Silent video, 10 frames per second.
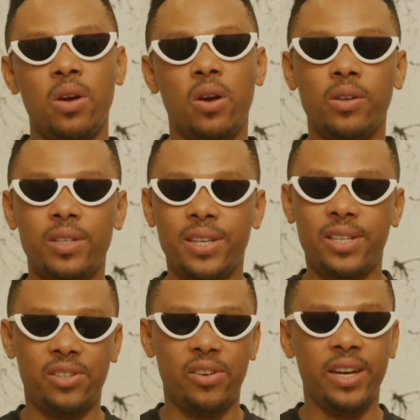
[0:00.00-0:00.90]
on the
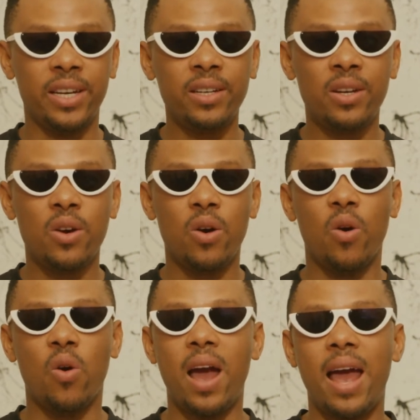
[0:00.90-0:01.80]
screen
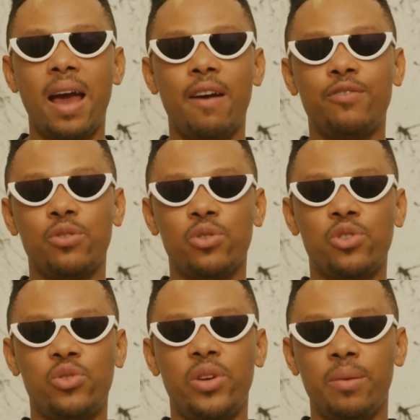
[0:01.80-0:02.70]
or I have to
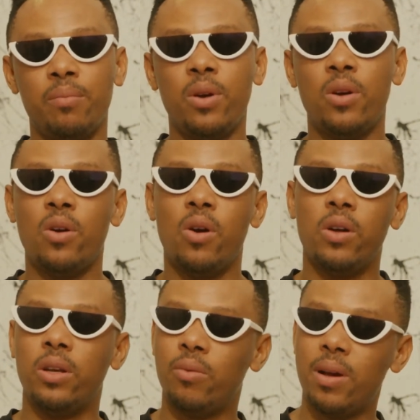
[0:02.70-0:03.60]
stream
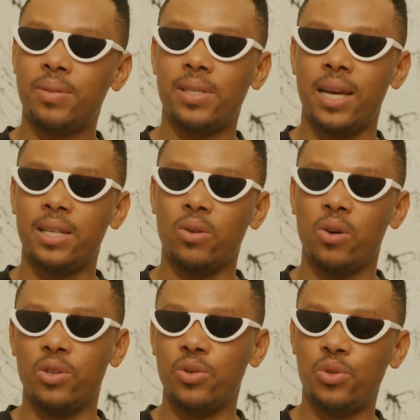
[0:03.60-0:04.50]
on the website or
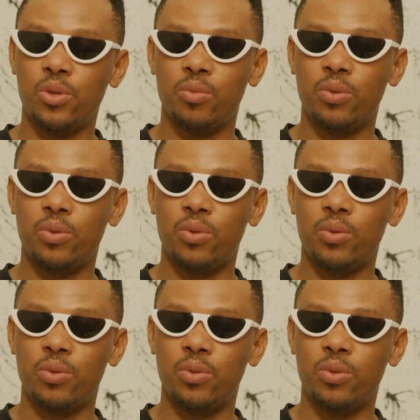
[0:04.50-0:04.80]
YouTube,